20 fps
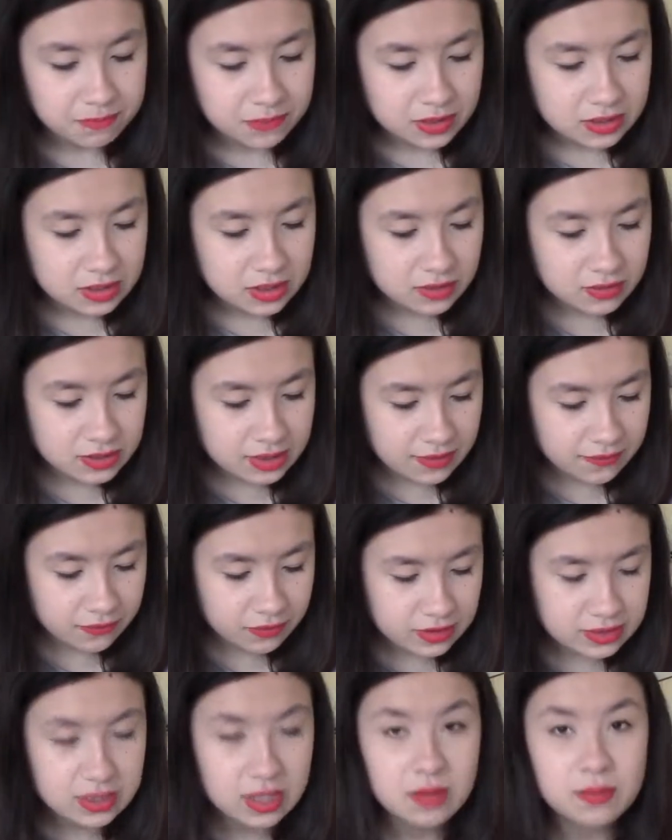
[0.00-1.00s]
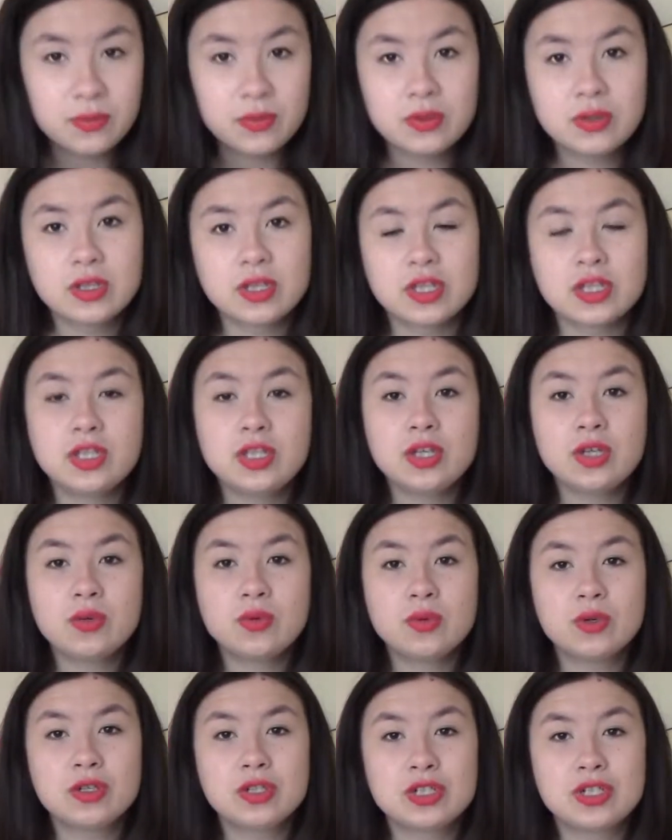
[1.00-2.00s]
So say for example you
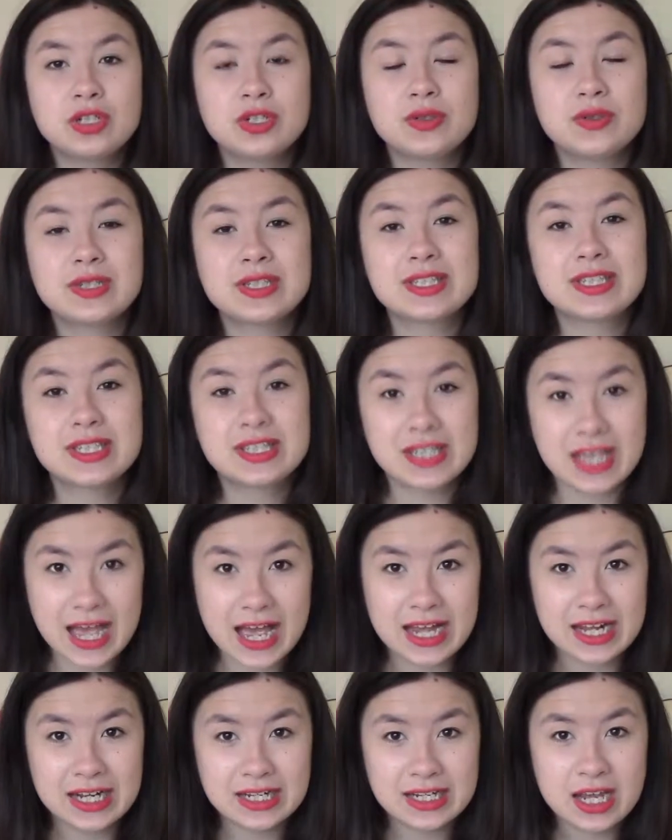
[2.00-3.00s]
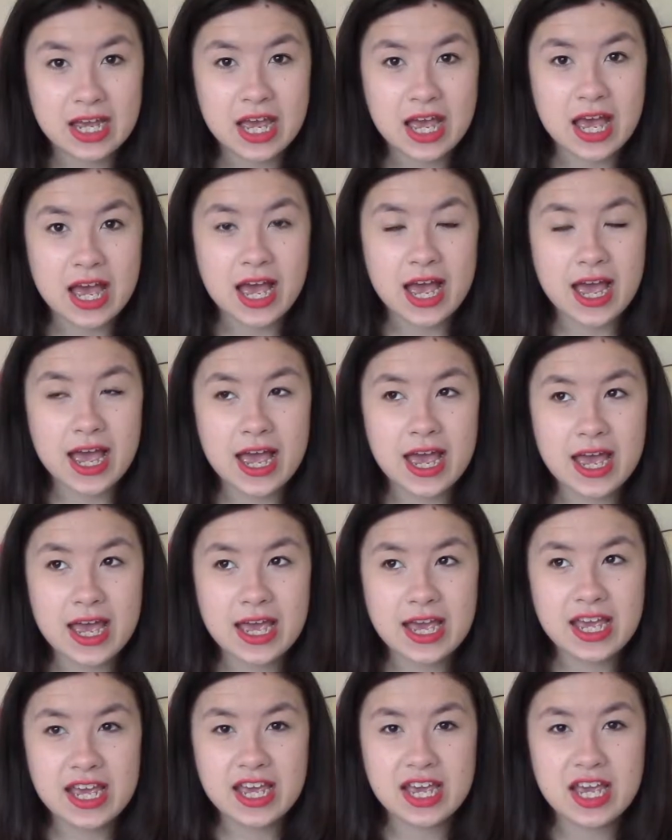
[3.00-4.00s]
want to scan
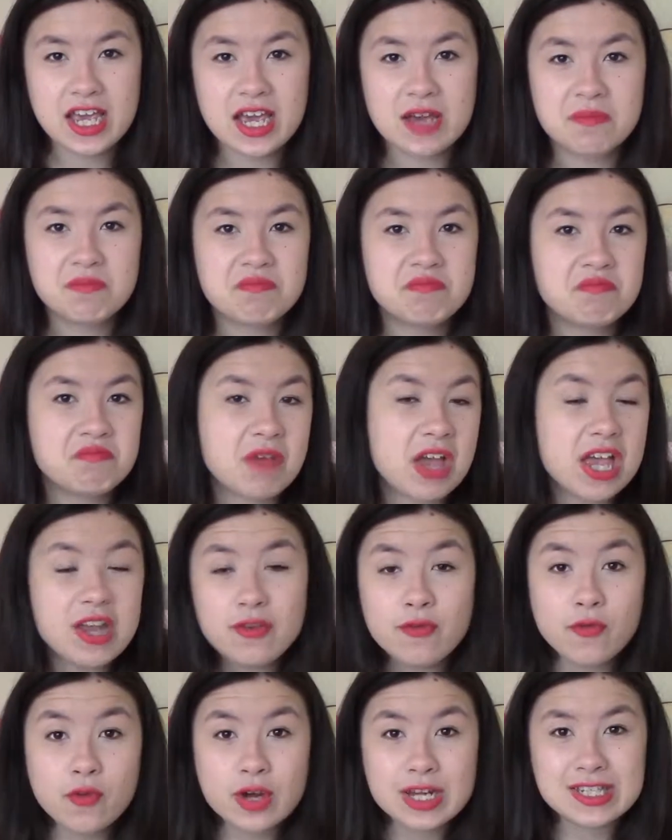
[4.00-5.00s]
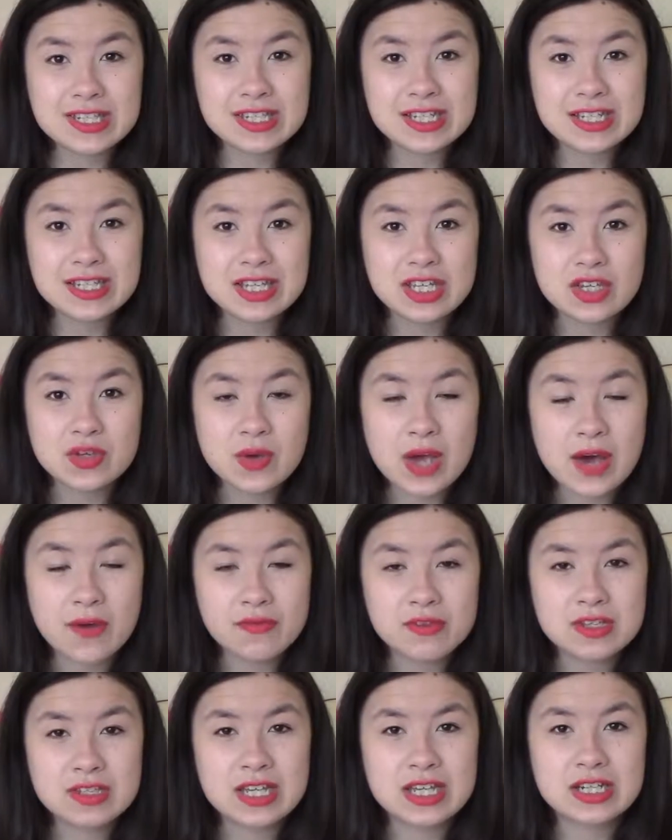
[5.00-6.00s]
a invoice in that you have
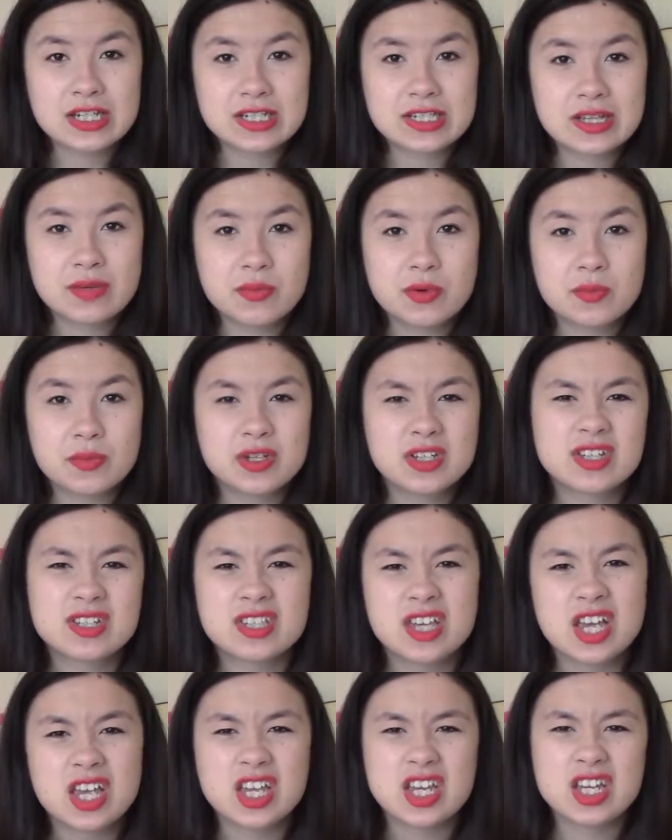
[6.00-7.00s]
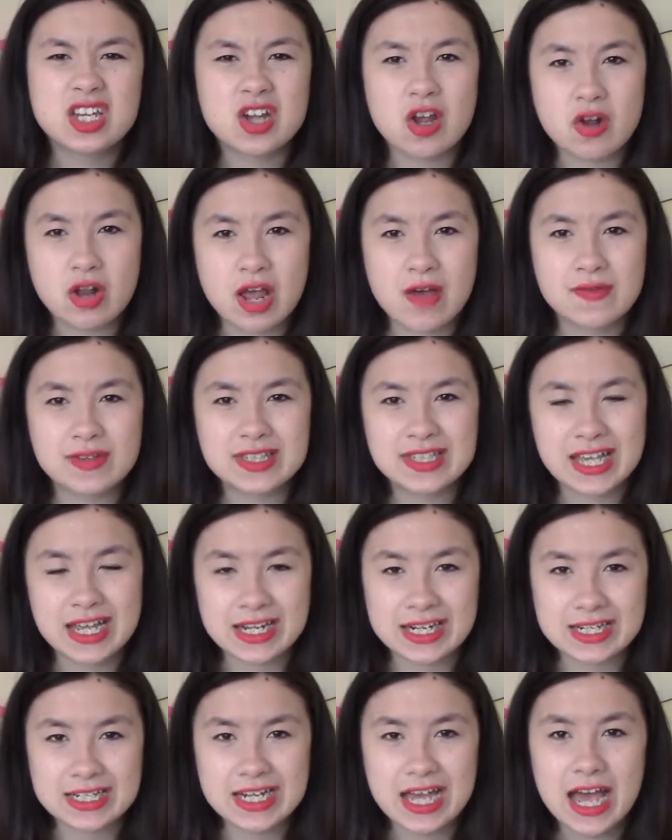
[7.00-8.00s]
to send to someone because you don't have a
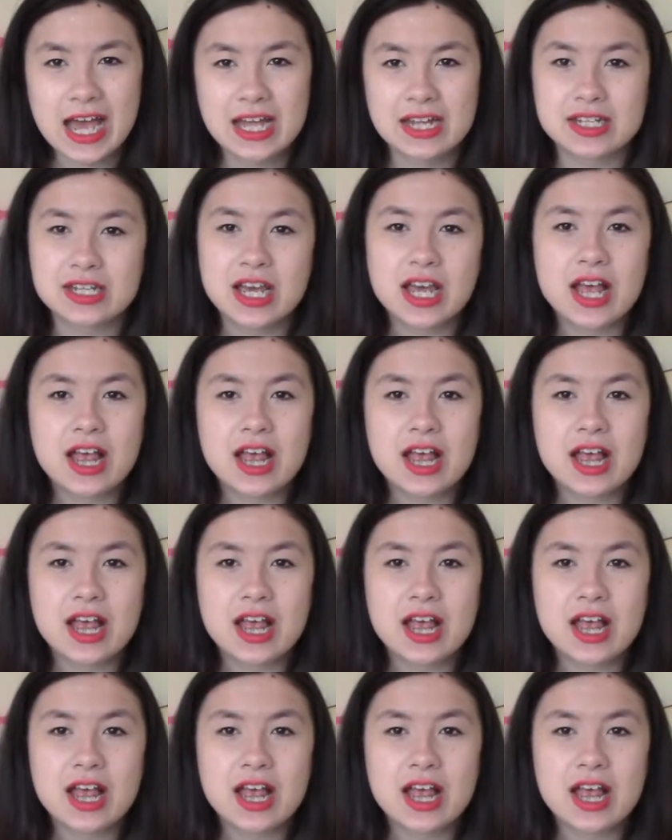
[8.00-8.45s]
scanner to hand.